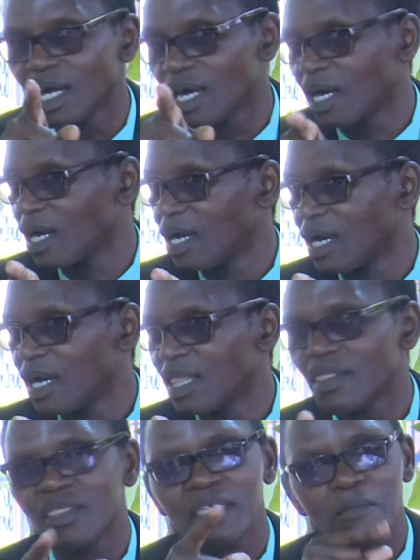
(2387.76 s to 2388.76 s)

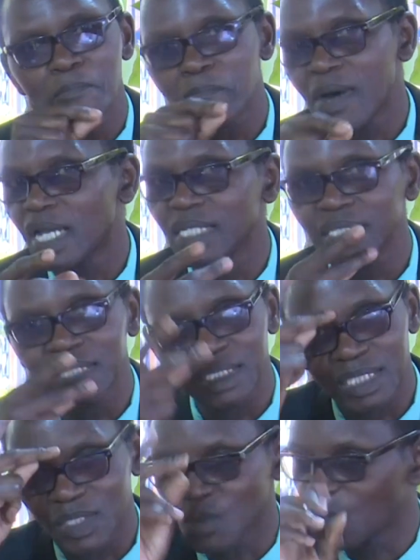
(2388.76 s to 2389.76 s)
sinning?
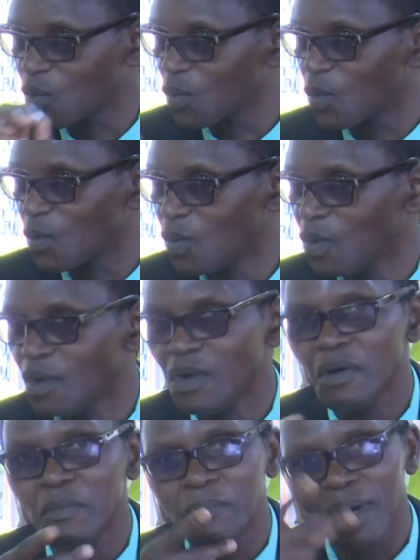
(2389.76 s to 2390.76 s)
No,
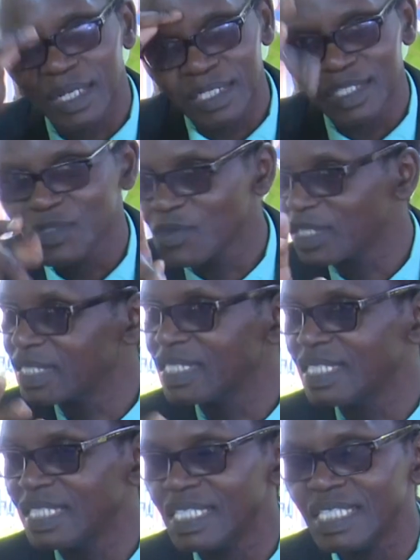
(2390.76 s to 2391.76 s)
Jesus has
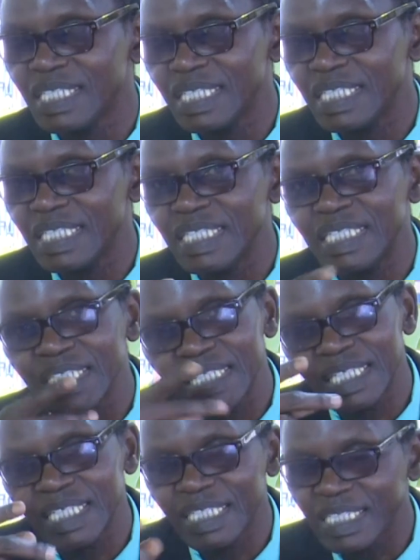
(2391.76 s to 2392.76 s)
said,
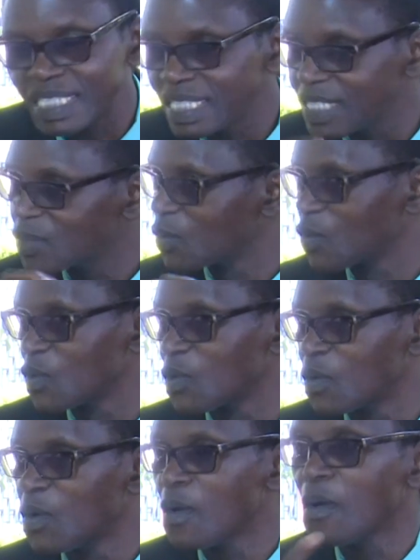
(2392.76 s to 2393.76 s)
it's not the
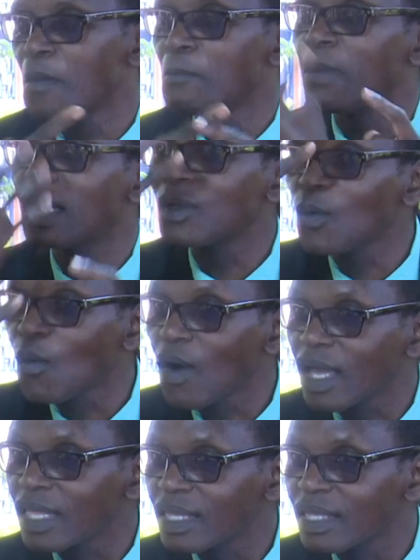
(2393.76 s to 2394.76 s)
man
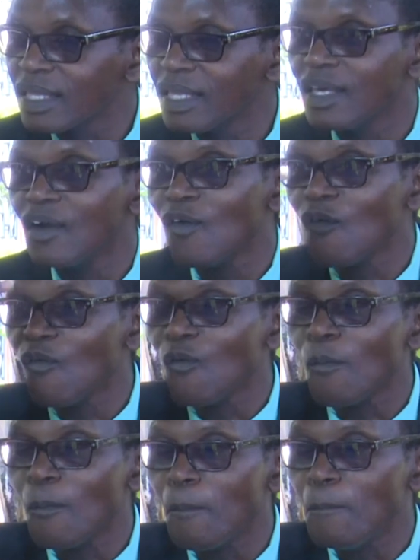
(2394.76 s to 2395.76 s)
who sinned or the
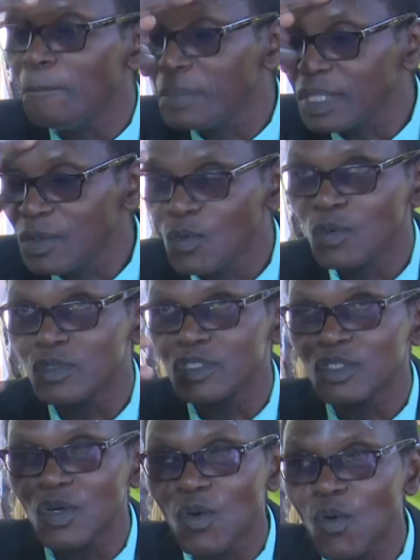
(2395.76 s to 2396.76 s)
parents.
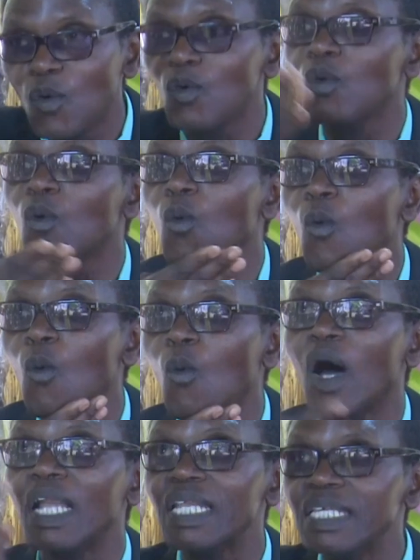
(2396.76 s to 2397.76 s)
It's
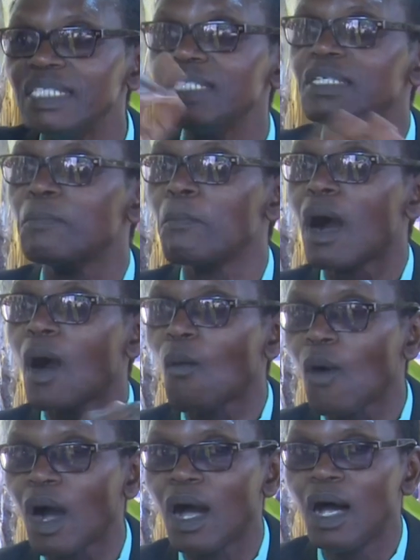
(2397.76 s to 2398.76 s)
because God
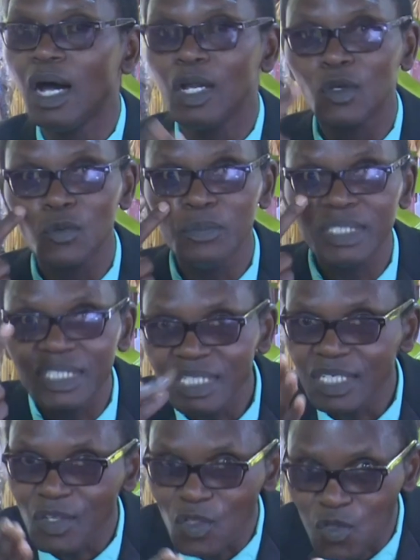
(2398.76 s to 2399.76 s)
wants to show his
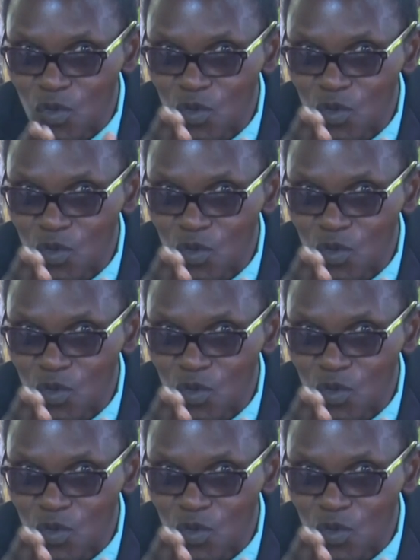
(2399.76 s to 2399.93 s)
power